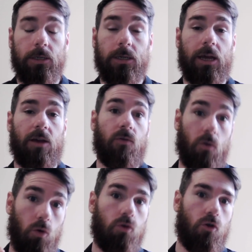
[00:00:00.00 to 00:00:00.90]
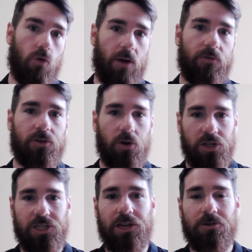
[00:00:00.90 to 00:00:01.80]
if Uncle Rafa's got a
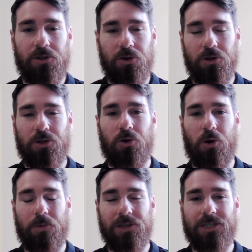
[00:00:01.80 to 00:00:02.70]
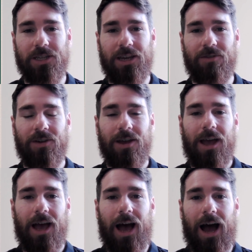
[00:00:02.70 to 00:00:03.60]
secret or two up his sleeve,
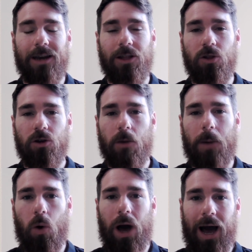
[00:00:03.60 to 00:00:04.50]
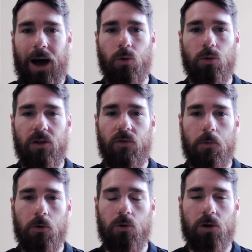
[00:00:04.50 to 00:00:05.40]
and a look about how
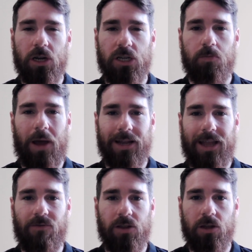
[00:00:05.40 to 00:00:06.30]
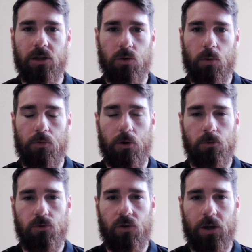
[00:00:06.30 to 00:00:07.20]
Liverpool can expect Everton to
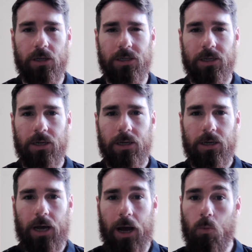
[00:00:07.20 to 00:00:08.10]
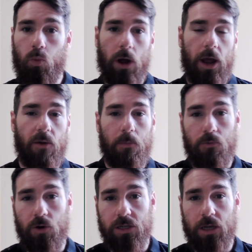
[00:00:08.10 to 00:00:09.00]
approach things and where,
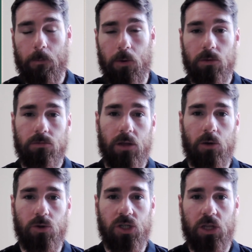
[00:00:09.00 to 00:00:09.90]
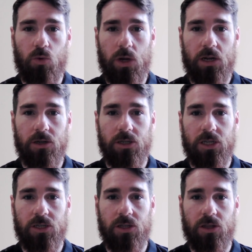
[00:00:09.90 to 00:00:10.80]
for example, they will see the
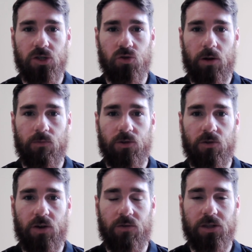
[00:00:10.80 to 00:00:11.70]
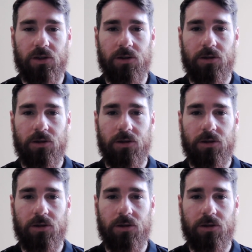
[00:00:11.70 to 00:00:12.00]
weaknesses and the strengths of Everton.